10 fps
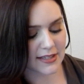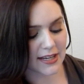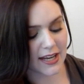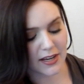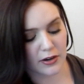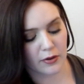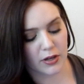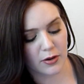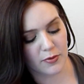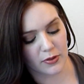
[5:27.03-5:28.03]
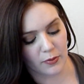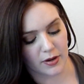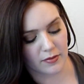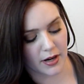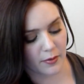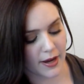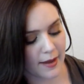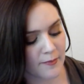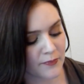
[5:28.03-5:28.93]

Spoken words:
Did he know you were the one right away?